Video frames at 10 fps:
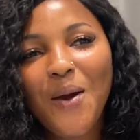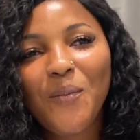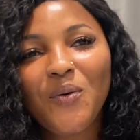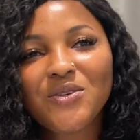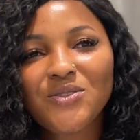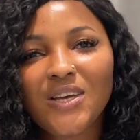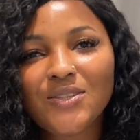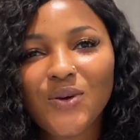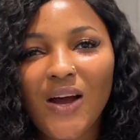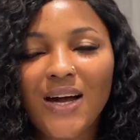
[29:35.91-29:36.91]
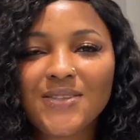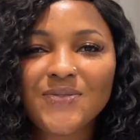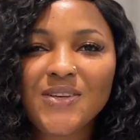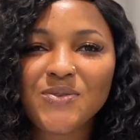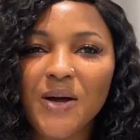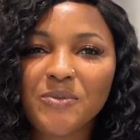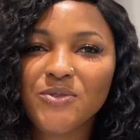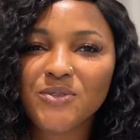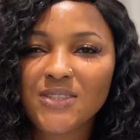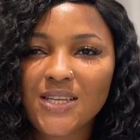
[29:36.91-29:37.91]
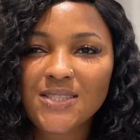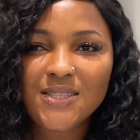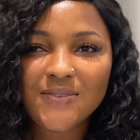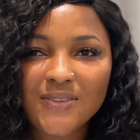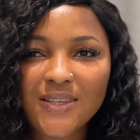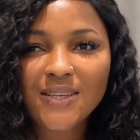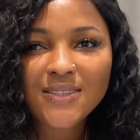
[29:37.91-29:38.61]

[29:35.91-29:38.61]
But once you get your CAS, first going to be doing Thanksgiving.